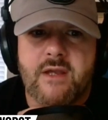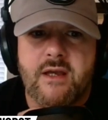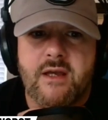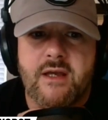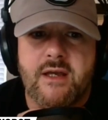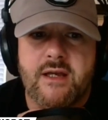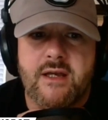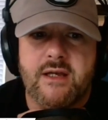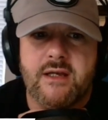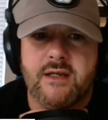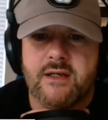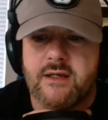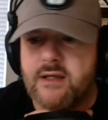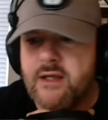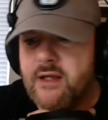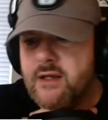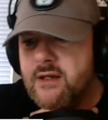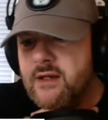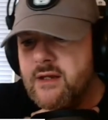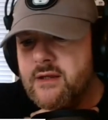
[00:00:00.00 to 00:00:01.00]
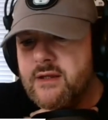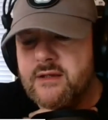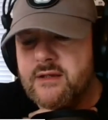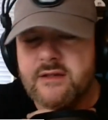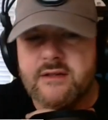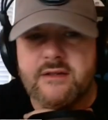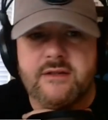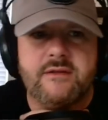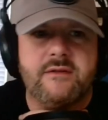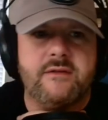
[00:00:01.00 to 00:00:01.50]
And
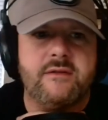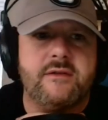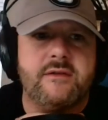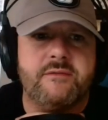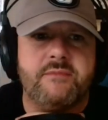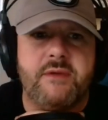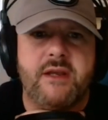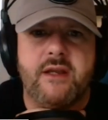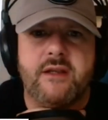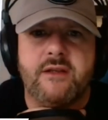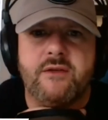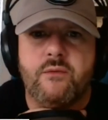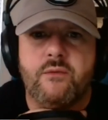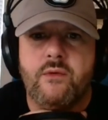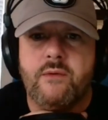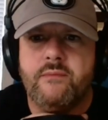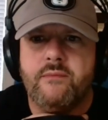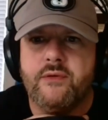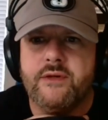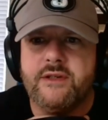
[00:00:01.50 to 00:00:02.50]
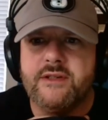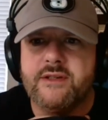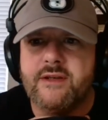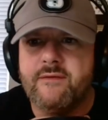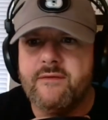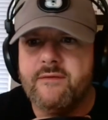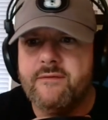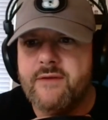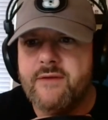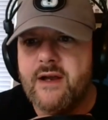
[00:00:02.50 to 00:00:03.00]
this is speaking to
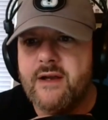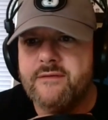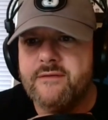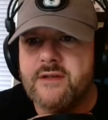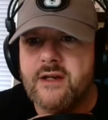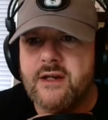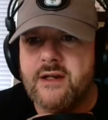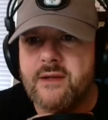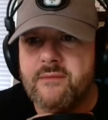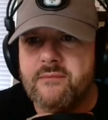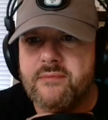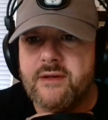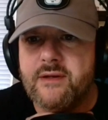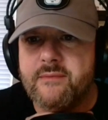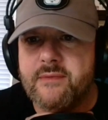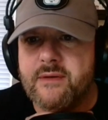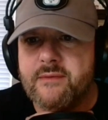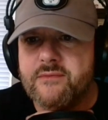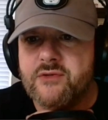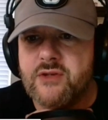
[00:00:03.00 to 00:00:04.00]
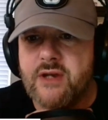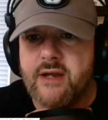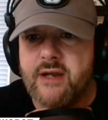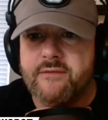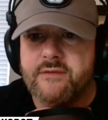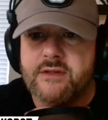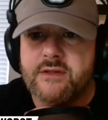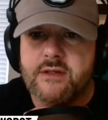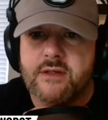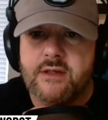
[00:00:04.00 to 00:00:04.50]
1.75 tight end premium
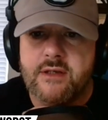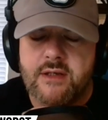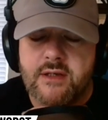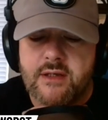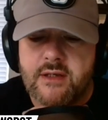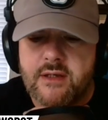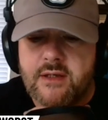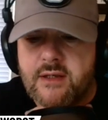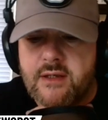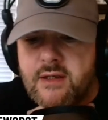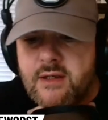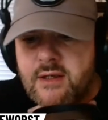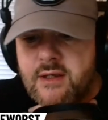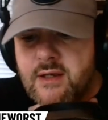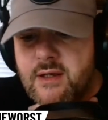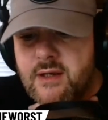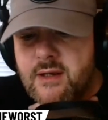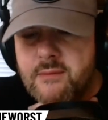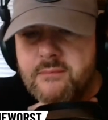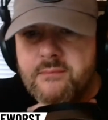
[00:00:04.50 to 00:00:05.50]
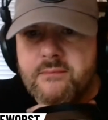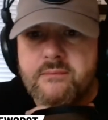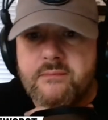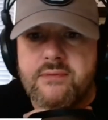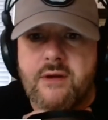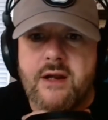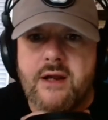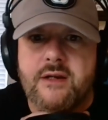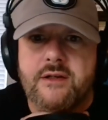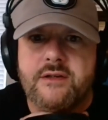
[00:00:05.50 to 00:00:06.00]
drafts.
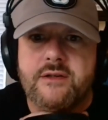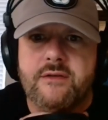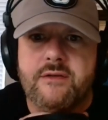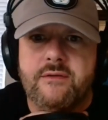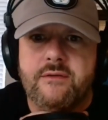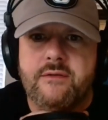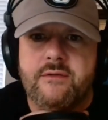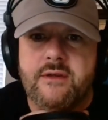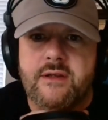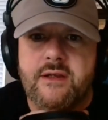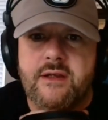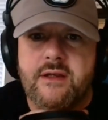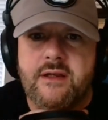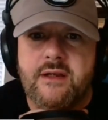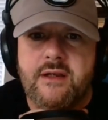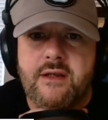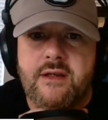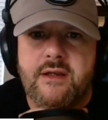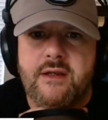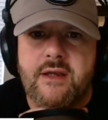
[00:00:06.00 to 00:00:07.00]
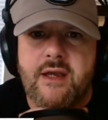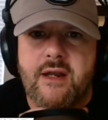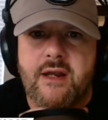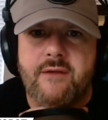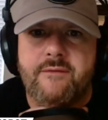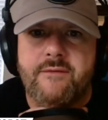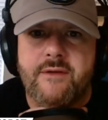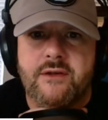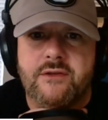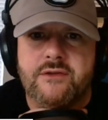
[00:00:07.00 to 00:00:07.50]
Prior to the
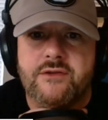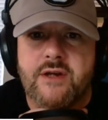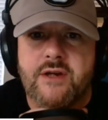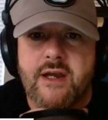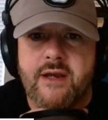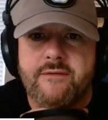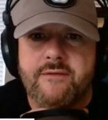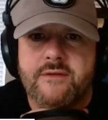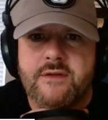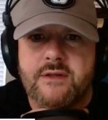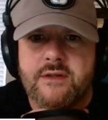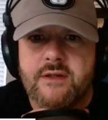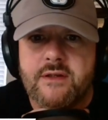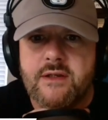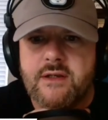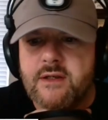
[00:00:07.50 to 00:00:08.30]
NFL draft